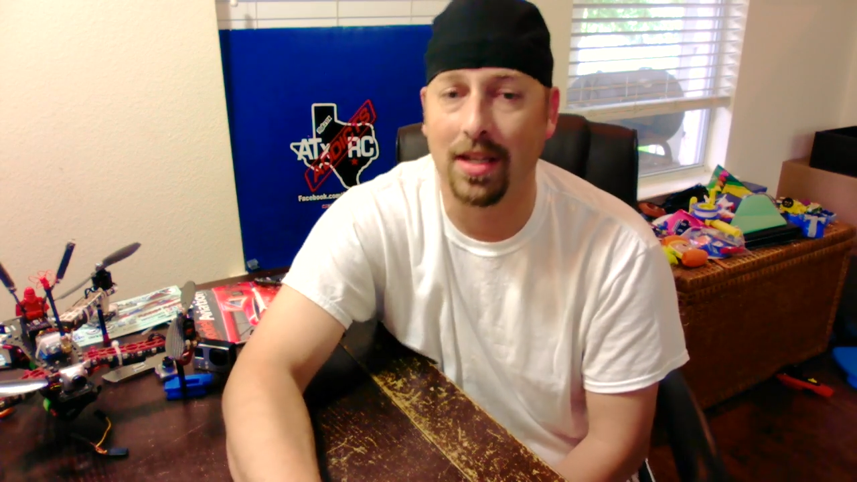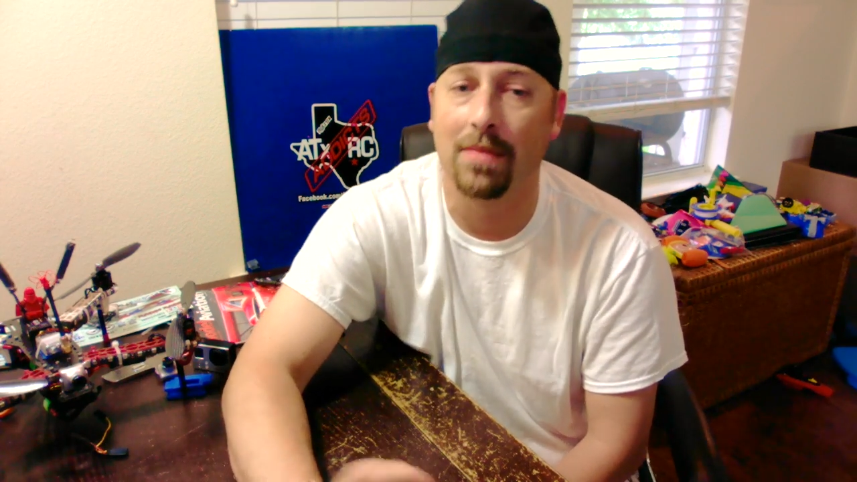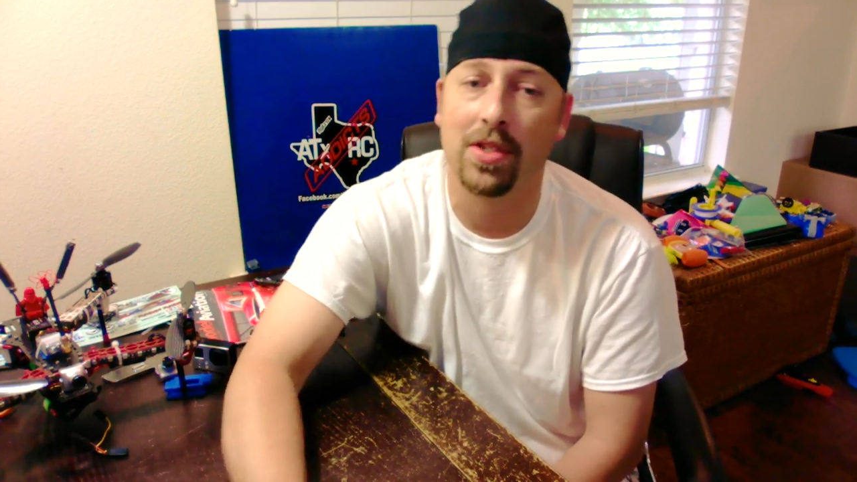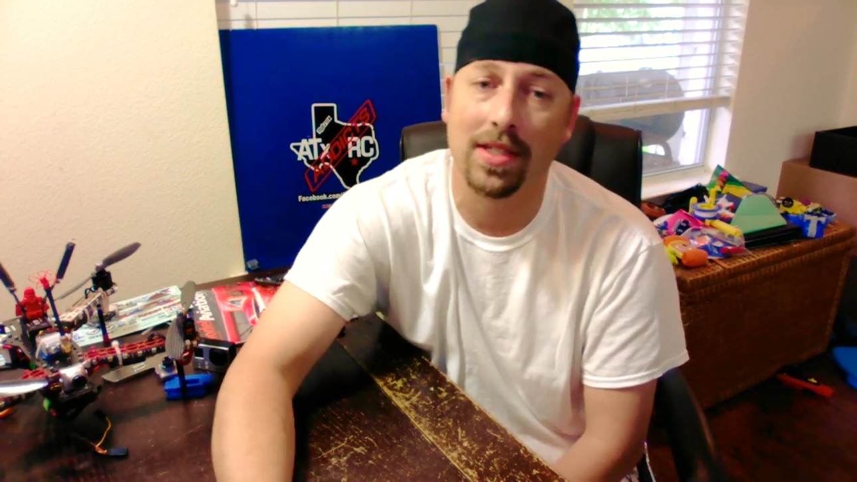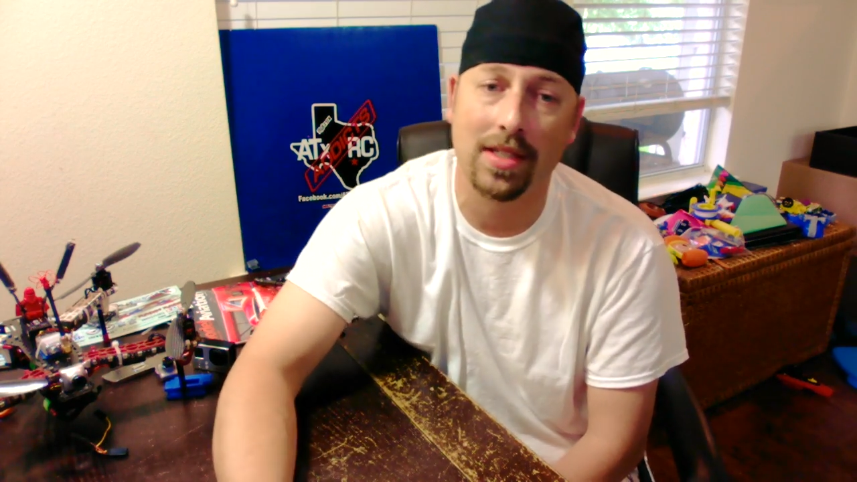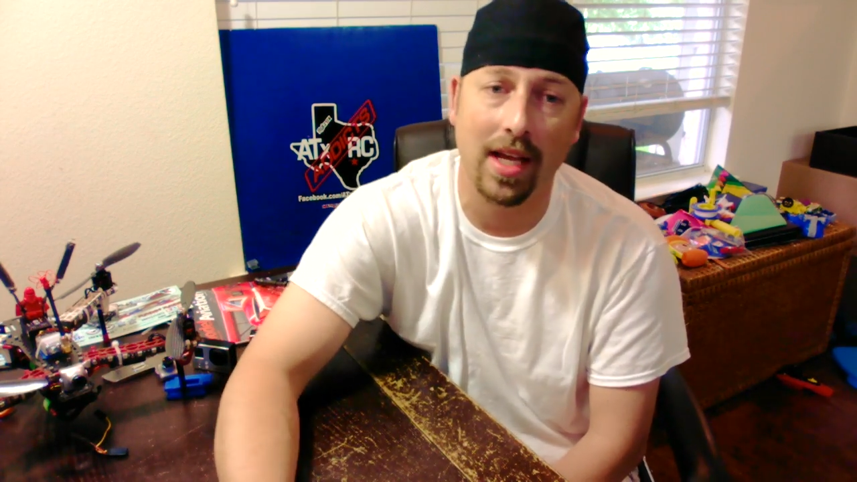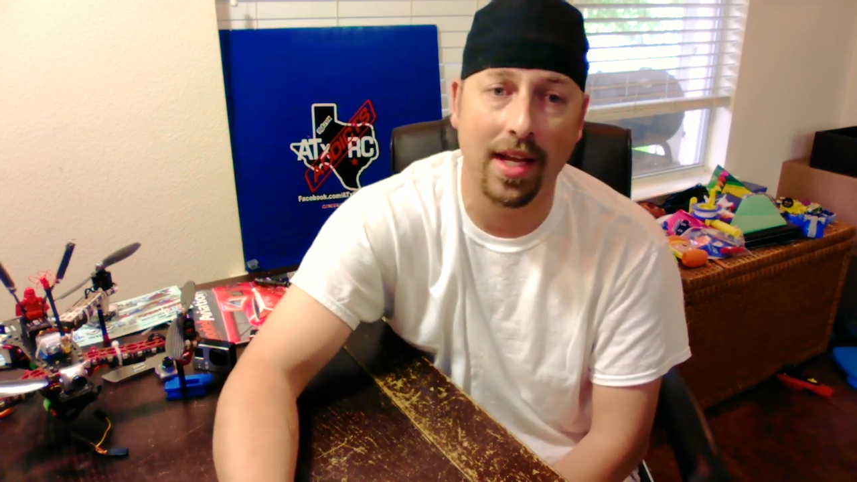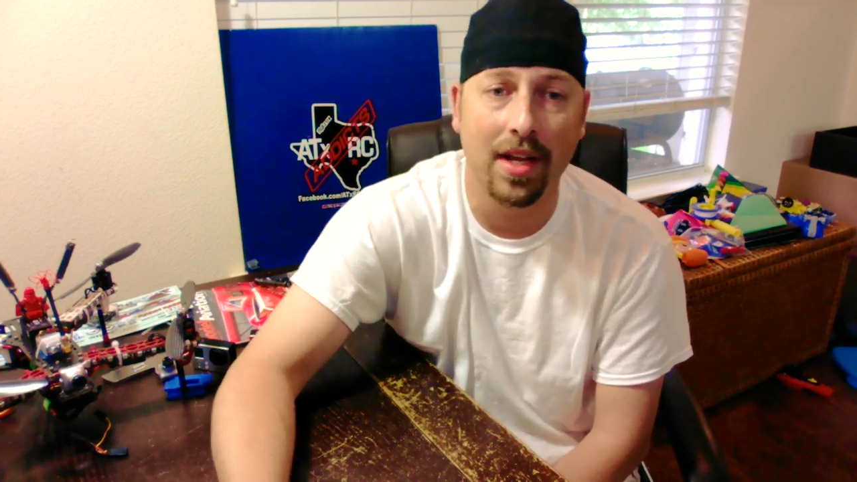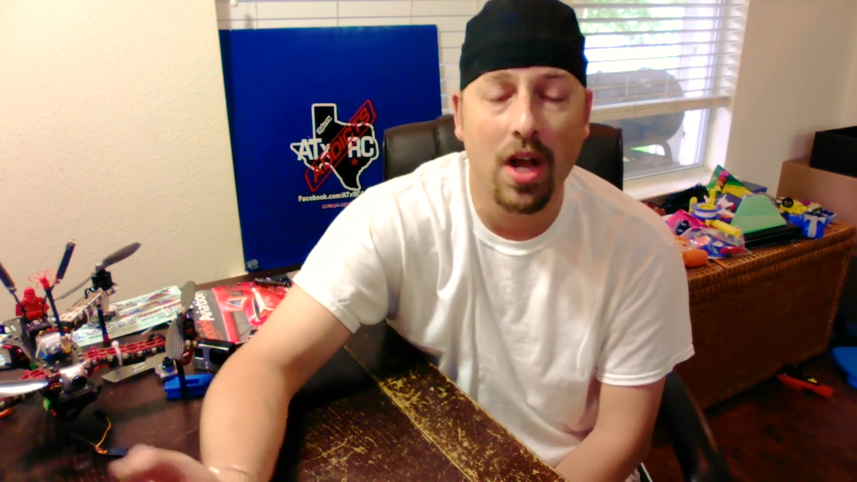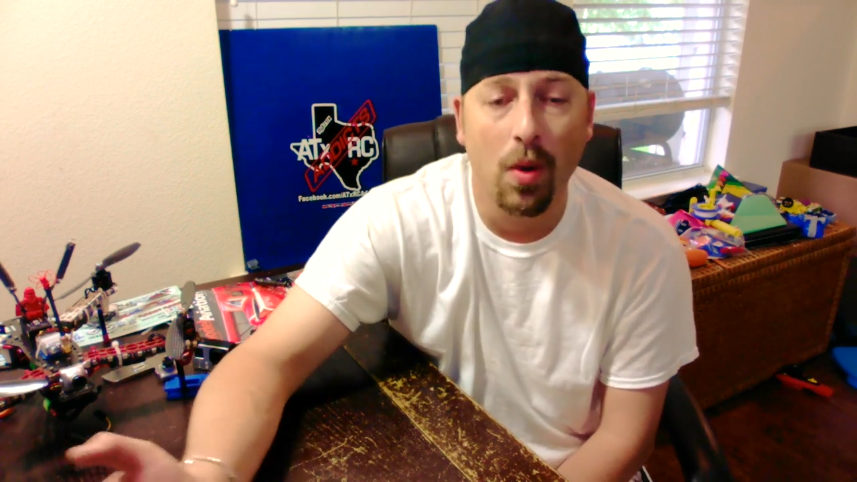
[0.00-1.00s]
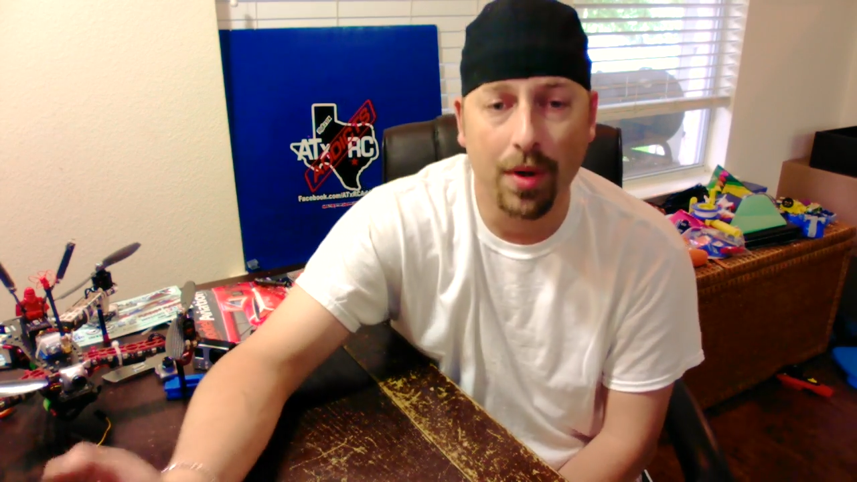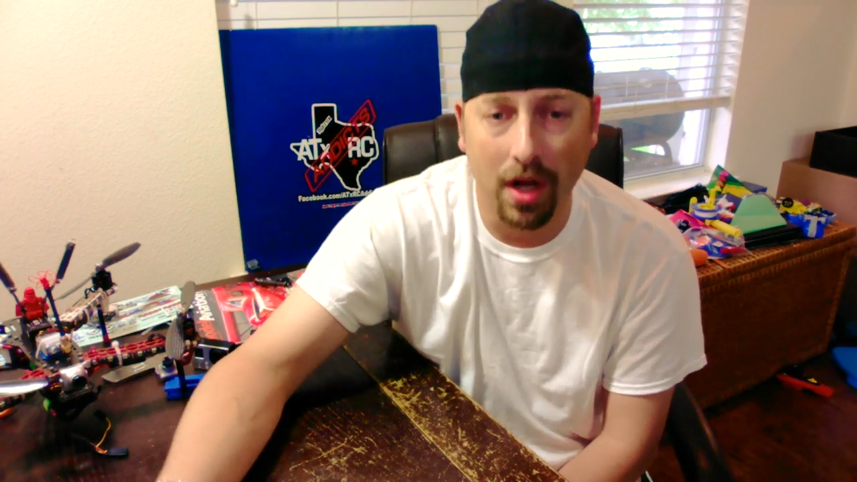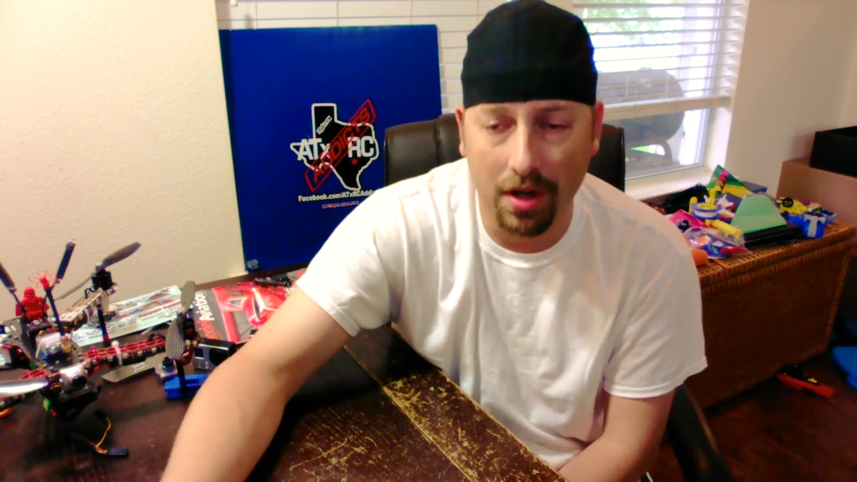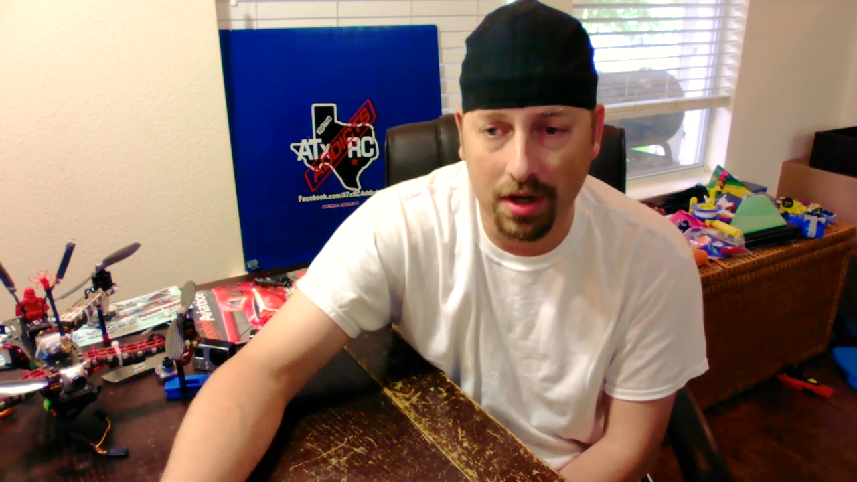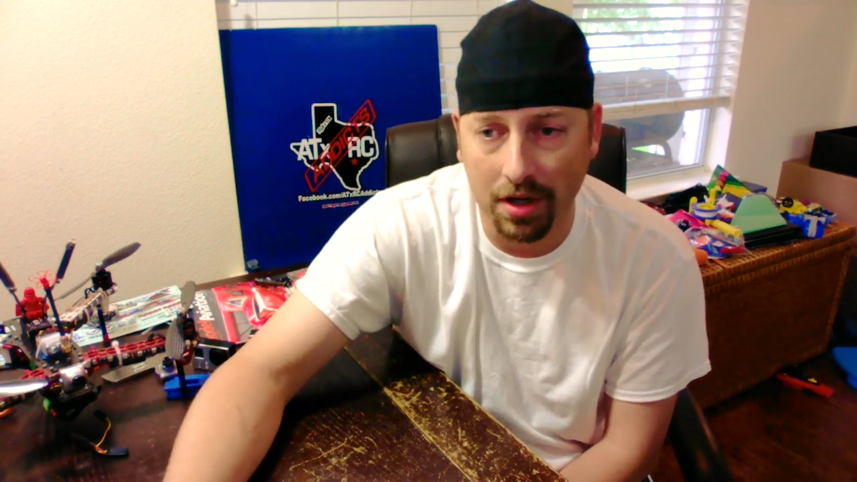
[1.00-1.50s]
I'm just saying we
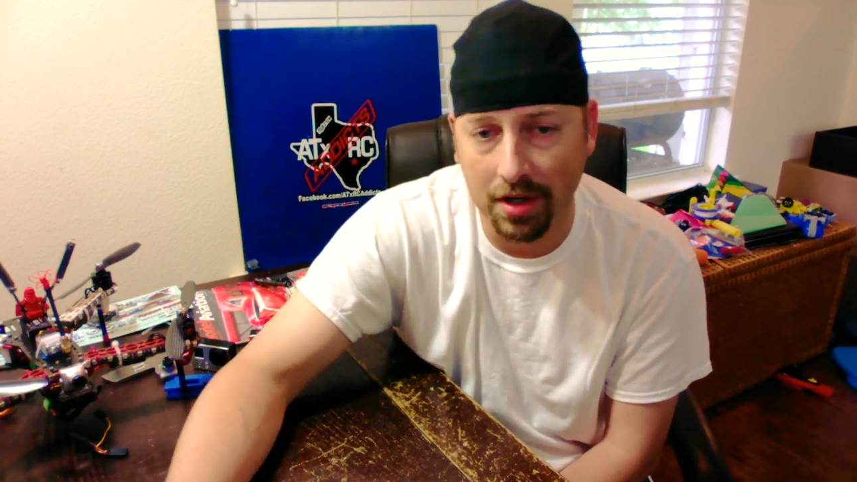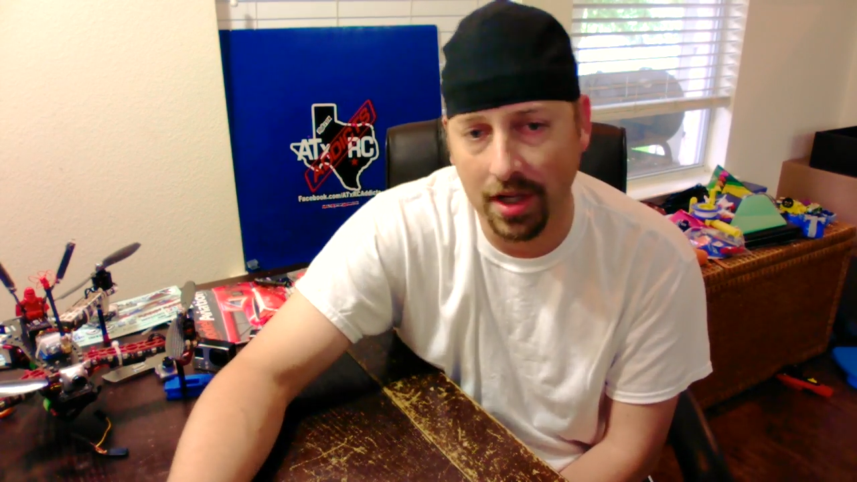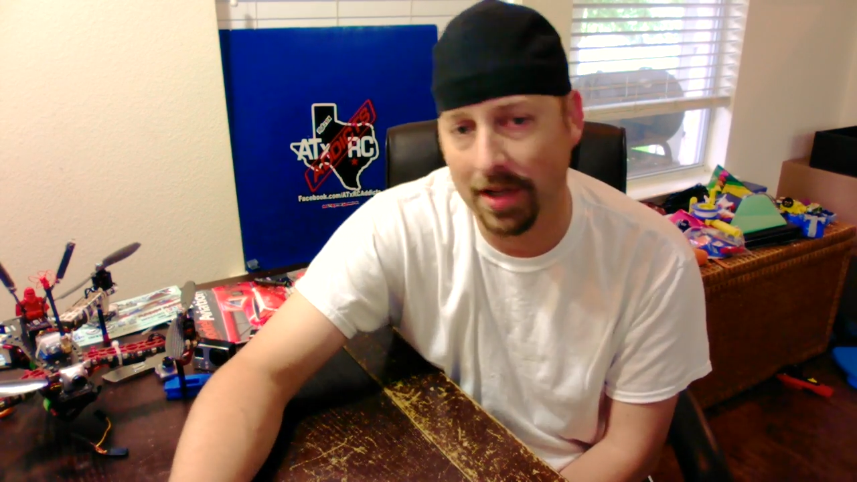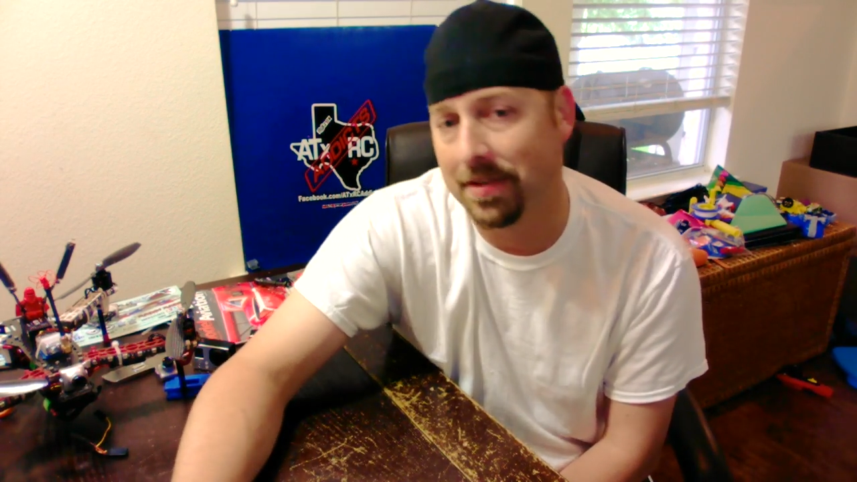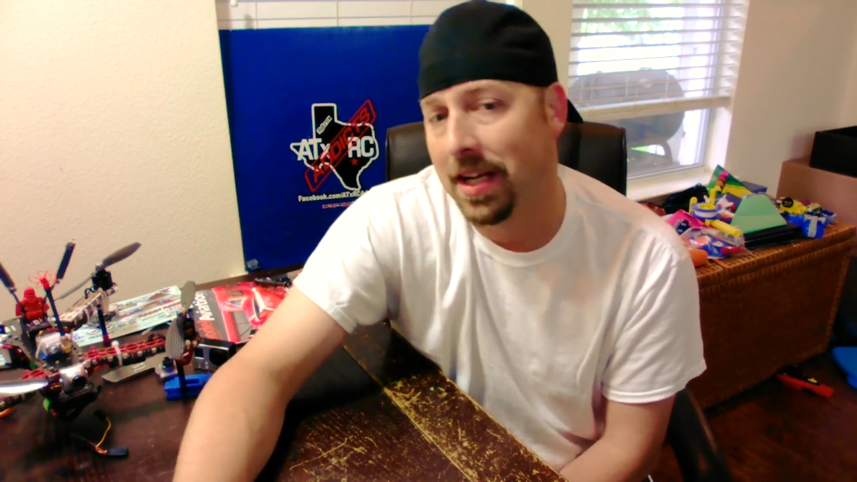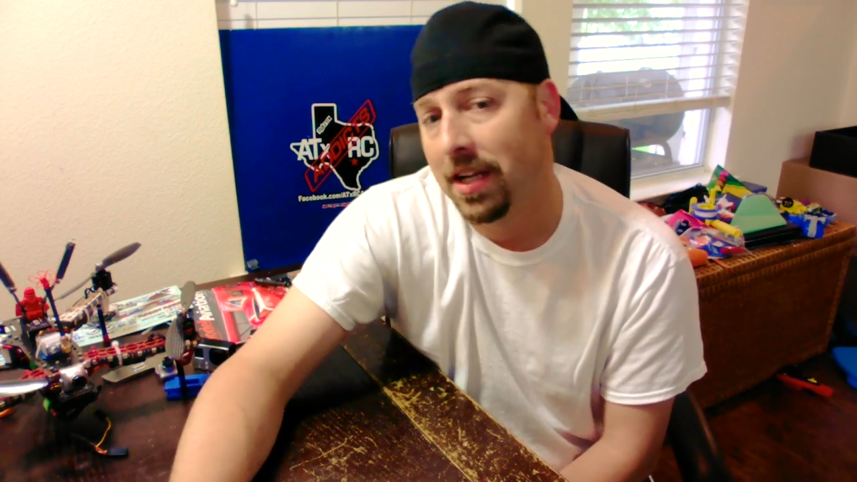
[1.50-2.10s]
all heard of